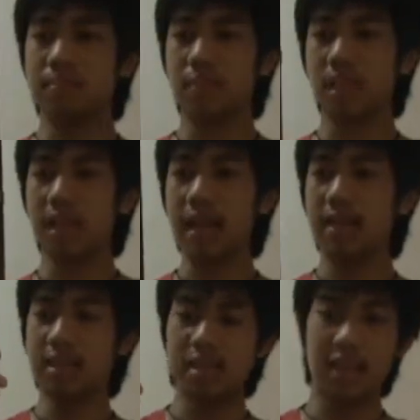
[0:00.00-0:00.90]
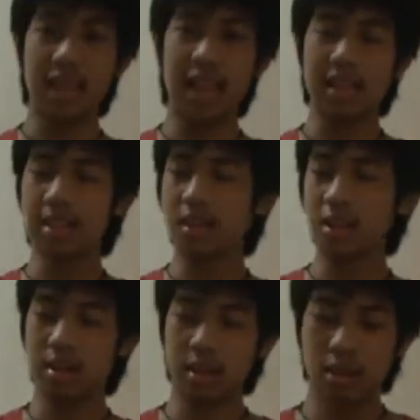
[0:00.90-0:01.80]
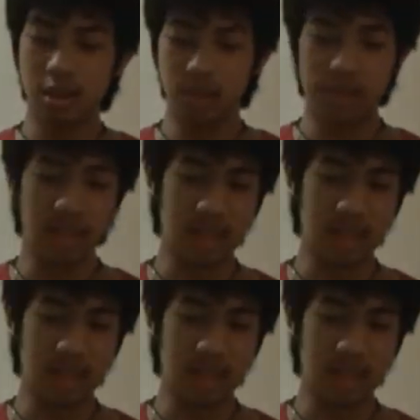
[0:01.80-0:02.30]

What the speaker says: But yeah, the line, the European